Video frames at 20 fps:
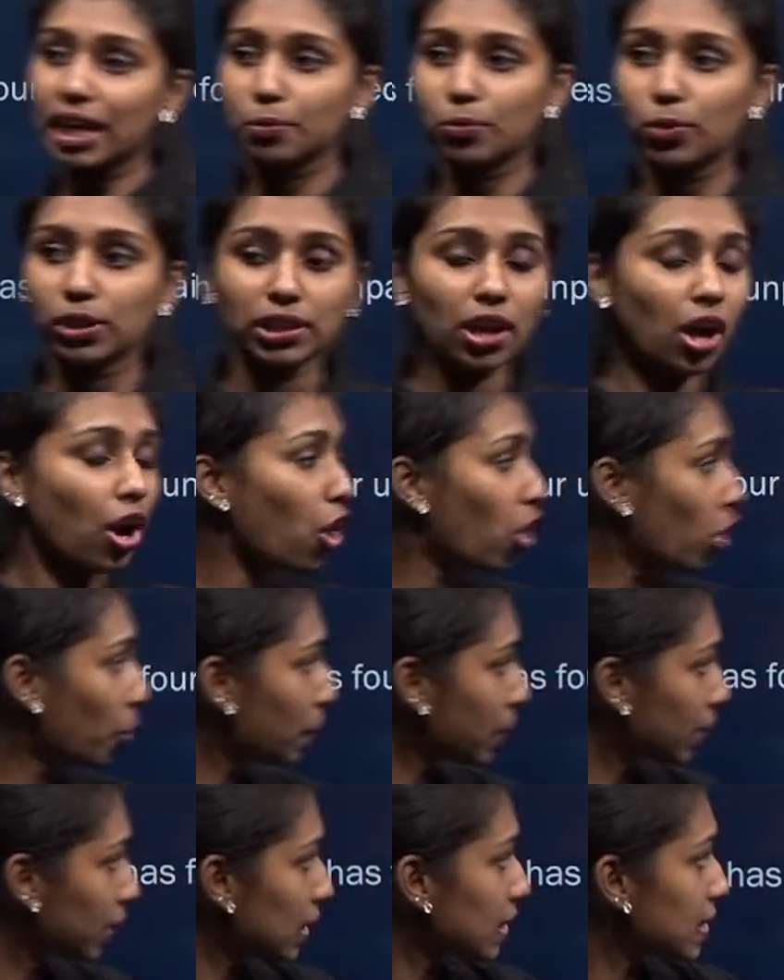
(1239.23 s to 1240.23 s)
about the
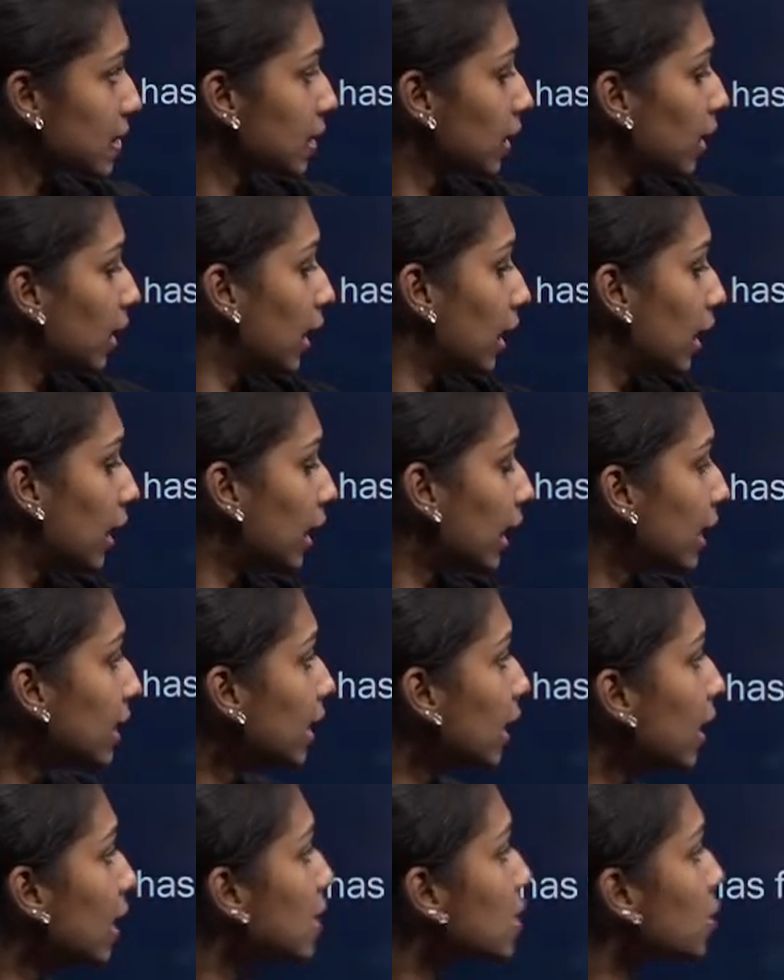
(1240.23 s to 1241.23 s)
orbitals, right?
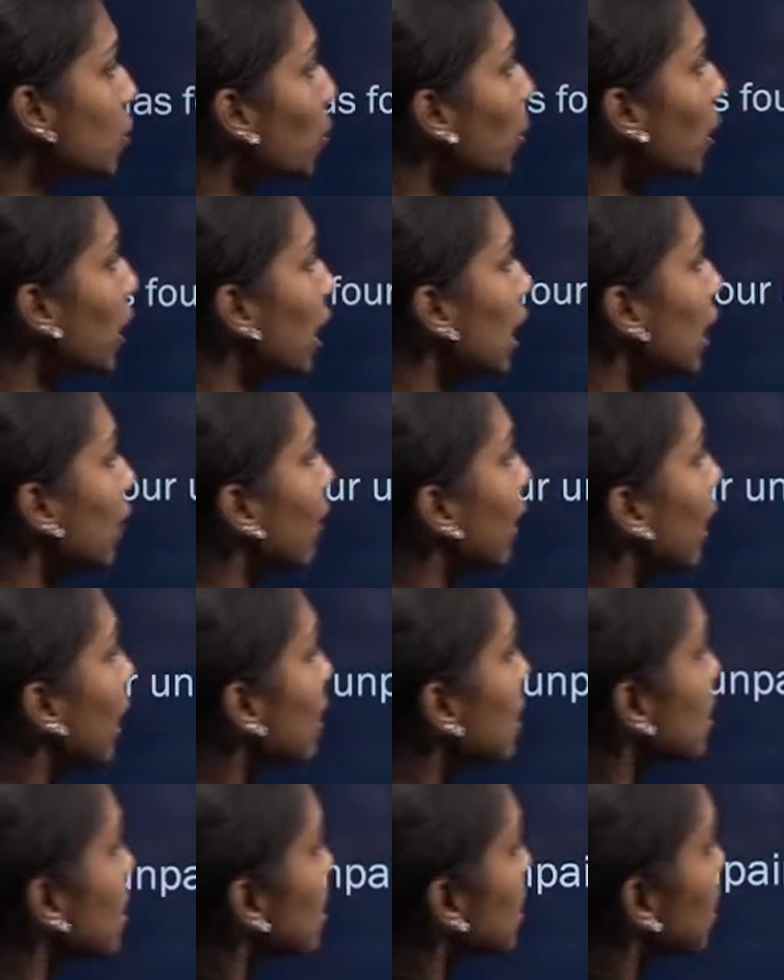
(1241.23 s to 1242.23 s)
So here we can
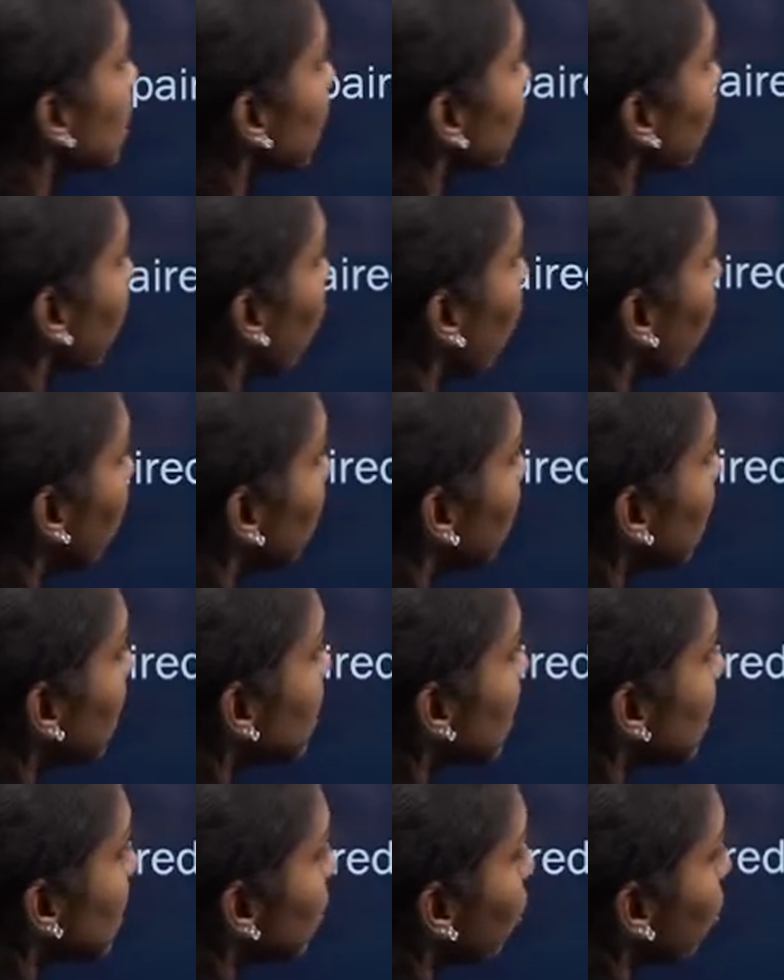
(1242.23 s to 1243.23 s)
call these
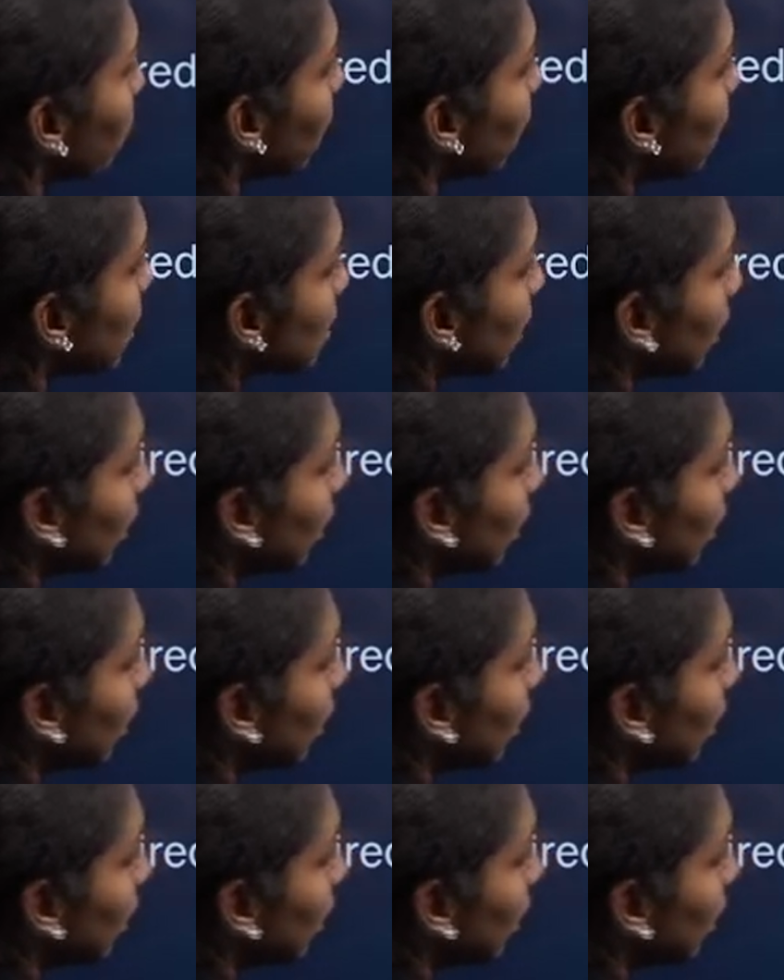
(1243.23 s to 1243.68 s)
s orbitals,